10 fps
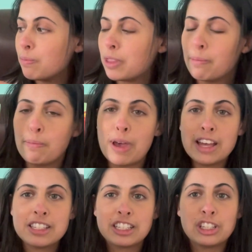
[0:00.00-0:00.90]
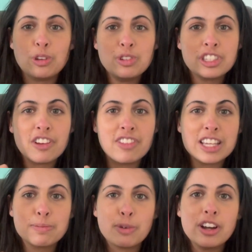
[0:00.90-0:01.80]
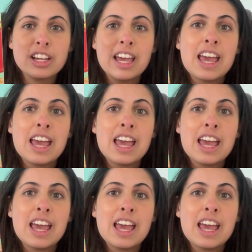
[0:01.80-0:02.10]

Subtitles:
the best use of this book.